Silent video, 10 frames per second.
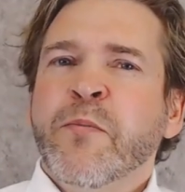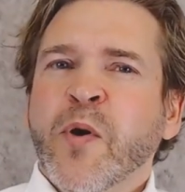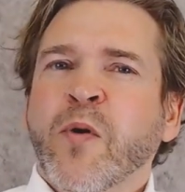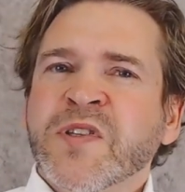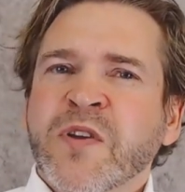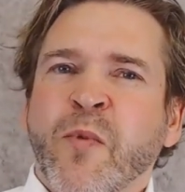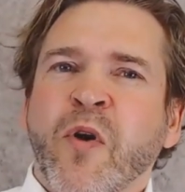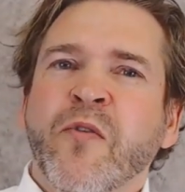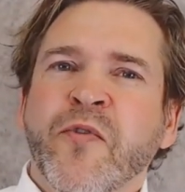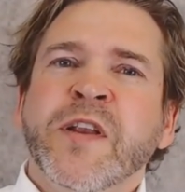but also
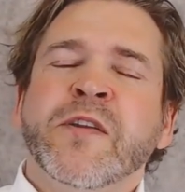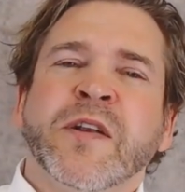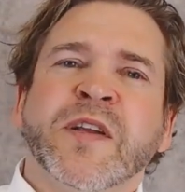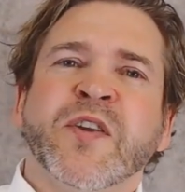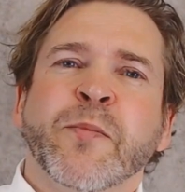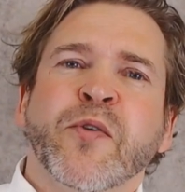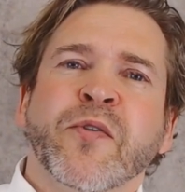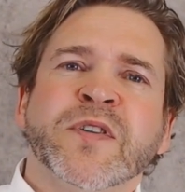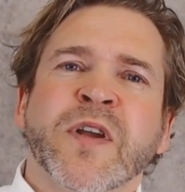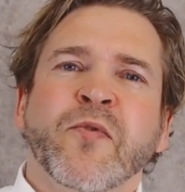more regional
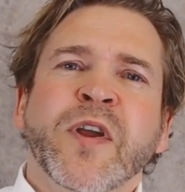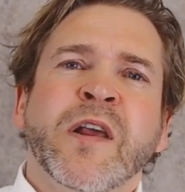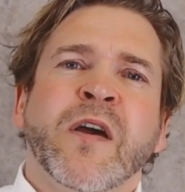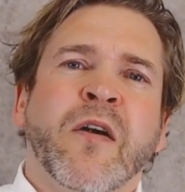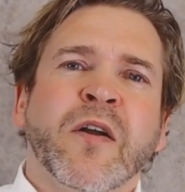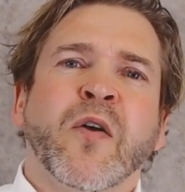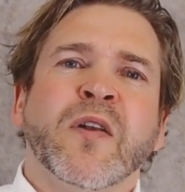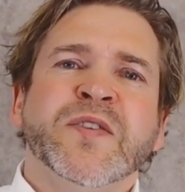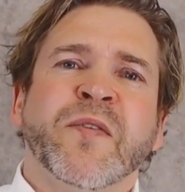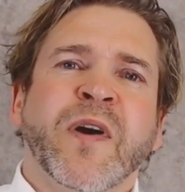distributors. And really, our goal
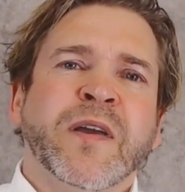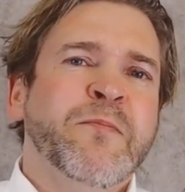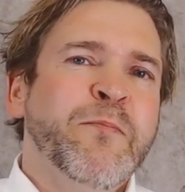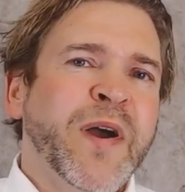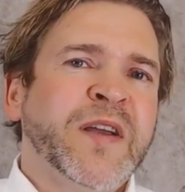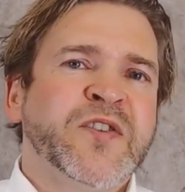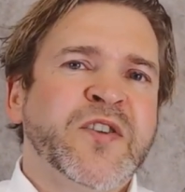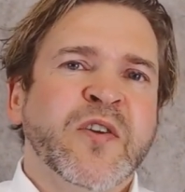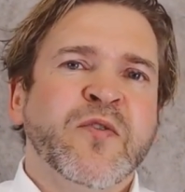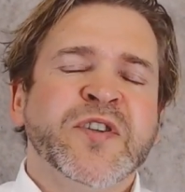is to find the best
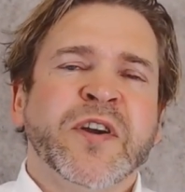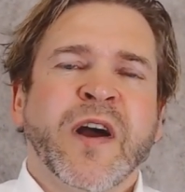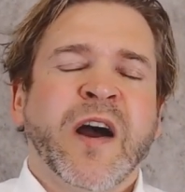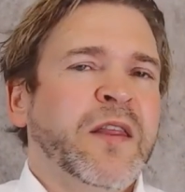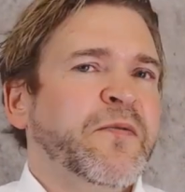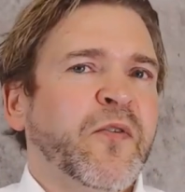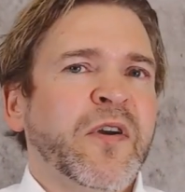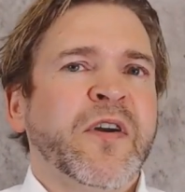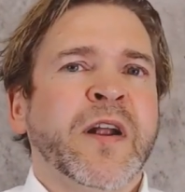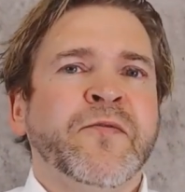solution, either for a
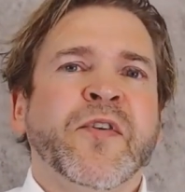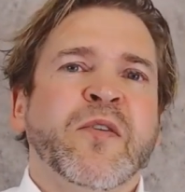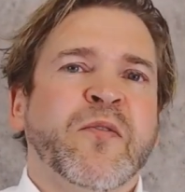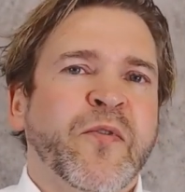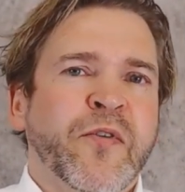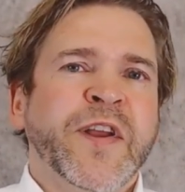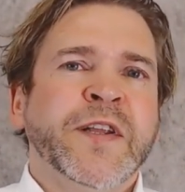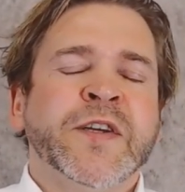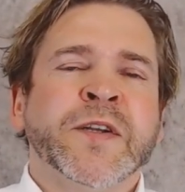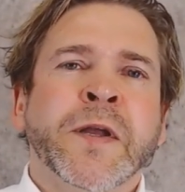country or for a
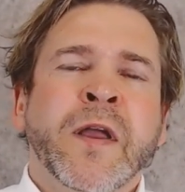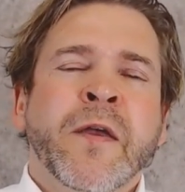region.